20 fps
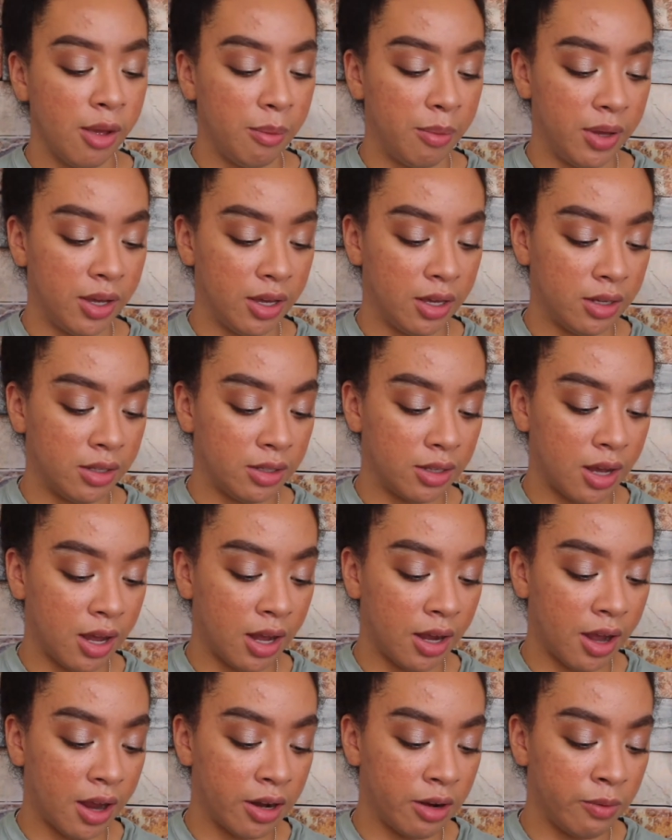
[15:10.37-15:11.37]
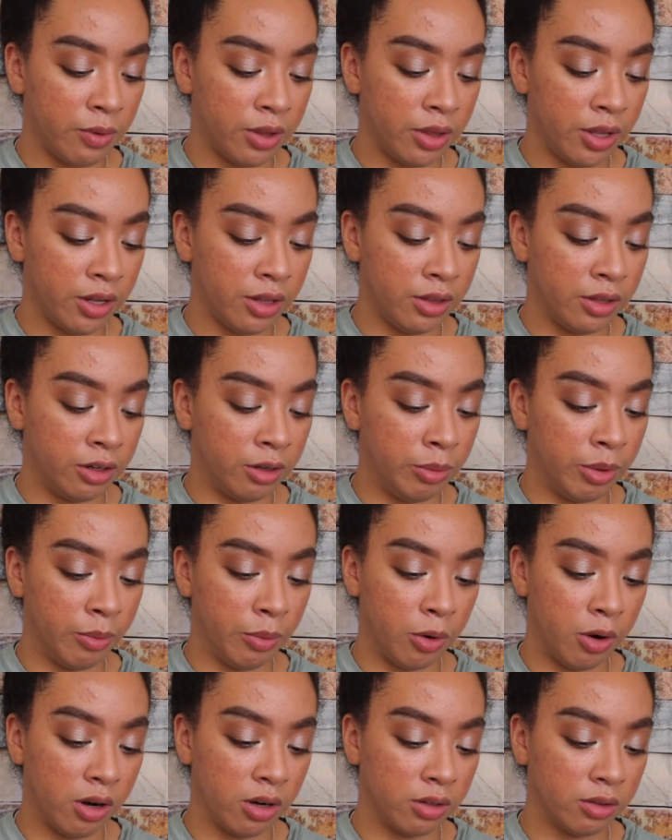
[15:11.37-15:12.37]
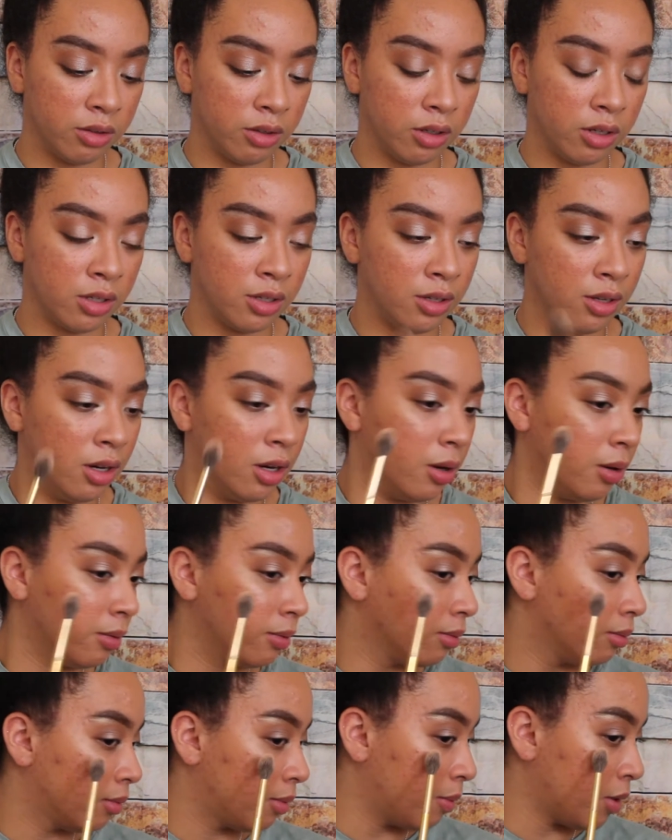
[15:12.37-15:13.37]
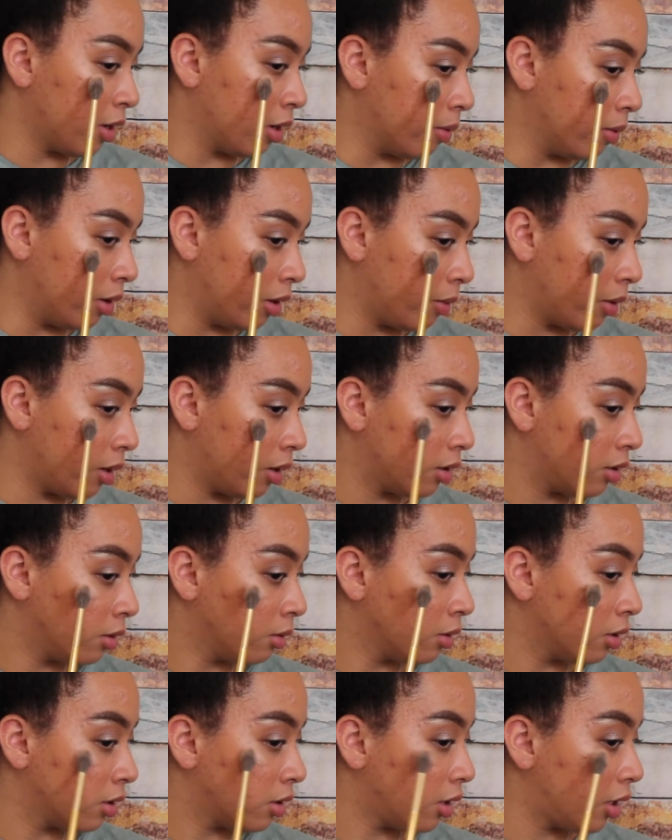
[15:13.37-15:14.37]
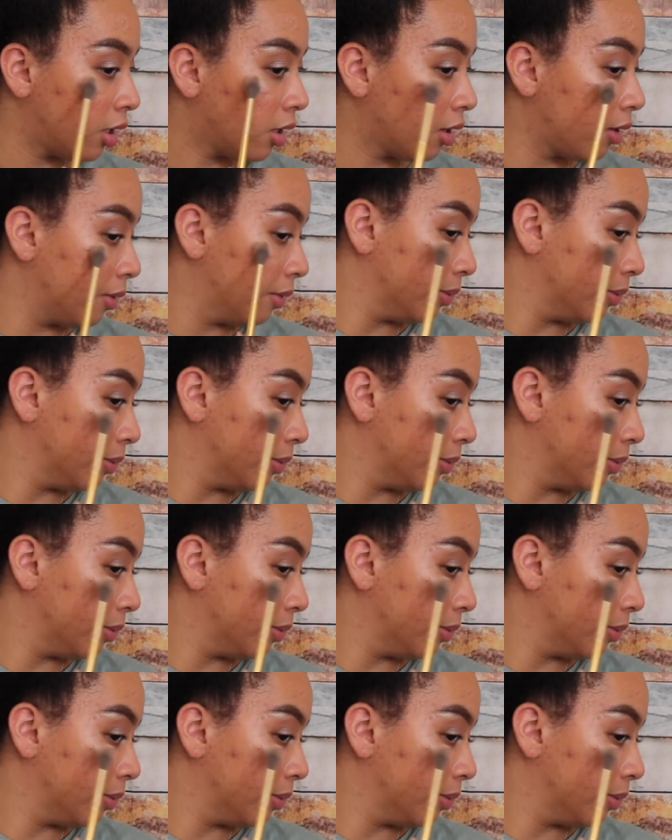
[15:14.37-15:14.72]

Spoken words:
because I kind of want like a little bit more, because you know I'm not going anywhere, so you're gonna see it.